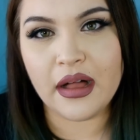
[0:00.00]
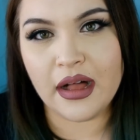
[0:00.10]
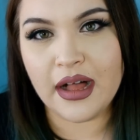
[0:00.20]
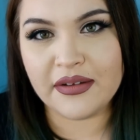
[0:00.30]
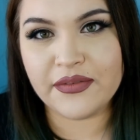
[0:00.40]

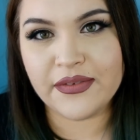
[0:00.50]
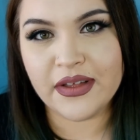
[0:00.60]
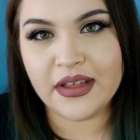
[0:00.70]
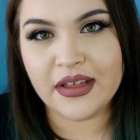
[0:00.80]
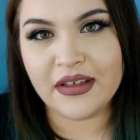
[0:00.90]
off
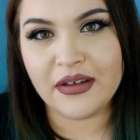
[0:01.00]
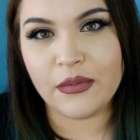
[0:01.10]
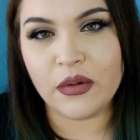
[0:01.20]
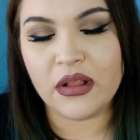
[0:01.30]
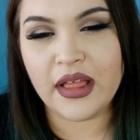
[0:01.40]

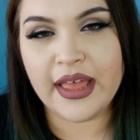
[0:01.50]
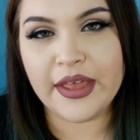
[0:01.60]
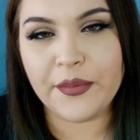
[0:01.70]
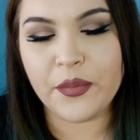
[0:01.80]
while I